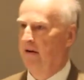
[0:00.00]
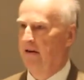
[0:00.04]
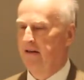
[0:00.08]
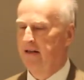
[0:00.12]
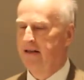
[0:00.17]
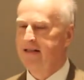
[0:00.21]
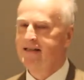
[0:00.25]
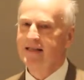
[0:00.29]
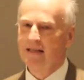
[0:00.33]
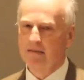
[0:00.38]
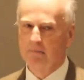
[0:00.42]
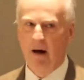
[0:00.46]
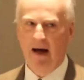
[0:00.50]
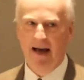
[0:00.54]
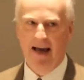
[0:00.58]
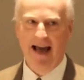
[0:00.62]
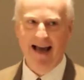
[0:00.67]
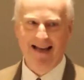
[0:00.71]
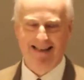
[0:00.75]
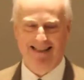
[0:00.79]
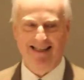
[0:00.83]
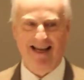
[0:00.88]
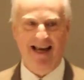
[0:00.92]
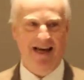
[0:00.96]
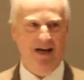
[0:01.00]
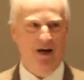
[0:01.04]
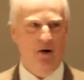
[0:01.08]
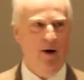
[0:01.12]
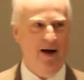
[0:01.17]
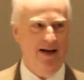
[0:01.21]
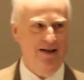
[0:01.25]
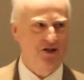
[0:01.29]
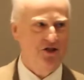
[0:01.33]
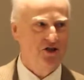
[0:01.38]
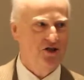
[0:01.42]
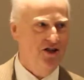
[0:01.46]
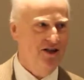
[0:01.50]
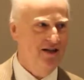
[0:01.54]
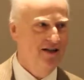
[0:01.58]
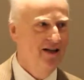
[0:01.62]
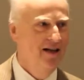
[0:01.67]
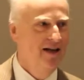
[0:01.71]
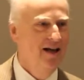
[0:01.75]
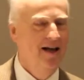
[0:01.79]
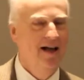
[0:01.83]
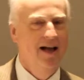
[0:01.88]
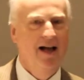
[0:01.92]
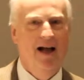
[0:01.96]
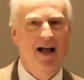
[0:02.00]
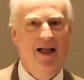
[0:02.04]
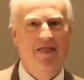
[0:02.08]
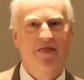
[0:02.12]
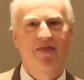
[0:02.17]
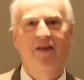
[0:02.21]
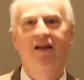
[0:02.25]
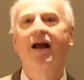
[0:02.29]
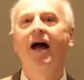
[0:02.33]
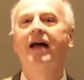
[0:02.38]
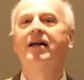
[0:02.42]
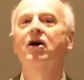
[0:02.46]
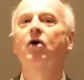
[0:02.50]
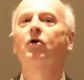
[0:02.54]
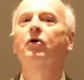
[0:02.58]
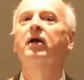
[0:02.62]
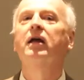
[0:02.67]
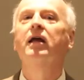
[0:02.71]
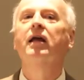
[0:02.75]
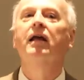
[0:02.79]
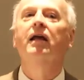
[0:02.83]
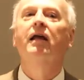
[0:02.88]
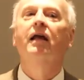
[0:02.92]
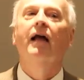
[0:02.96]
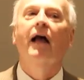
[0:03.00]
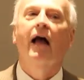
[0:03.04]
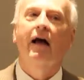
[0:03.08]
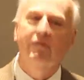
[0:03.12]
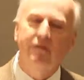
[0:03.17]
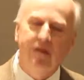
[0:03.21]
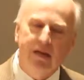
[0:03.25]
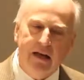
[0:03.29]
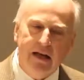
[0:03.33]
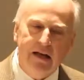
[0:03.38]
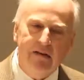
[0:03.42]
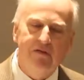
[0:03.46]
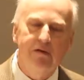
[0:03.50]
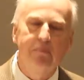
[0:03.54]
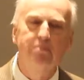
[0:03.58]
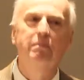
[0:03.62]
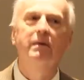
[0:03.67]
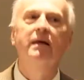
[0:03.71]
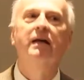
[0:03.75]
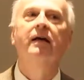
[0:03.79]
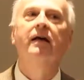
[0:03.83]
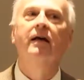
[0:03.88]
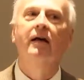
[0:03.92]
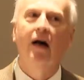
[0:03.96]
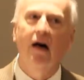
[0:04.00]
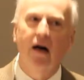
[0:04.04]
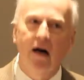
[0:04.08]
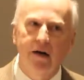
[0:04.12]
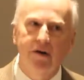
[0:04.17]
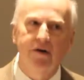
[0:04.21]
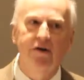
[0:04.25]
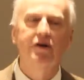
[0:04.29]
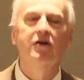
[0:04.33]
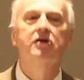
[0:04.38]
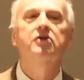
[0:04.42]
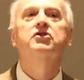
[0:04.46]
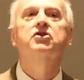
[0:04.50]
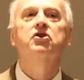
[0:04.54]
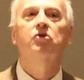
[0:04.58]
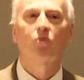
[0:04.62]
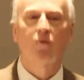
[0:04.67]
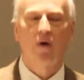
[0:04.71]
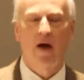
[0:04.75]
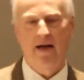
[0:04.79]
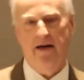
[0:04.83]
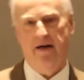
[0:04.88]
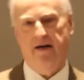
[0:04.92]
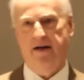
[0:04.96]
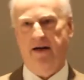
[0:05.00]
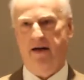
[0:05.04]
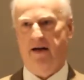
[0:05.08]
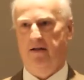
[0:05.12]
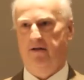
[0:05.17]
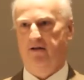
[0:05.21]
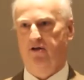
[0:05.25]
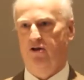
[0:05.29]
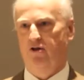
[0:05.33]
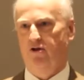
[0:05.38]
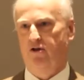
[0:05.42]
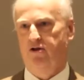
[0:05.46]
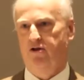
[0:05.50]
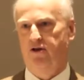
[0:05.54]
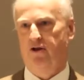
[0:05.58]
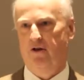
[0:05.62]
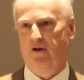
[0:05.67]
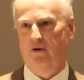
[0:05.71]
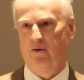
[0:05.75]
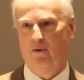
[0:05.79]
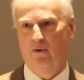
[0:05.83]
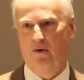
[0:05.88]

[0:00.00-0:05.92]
This is my essay question that I haven't even begun to write an answer to,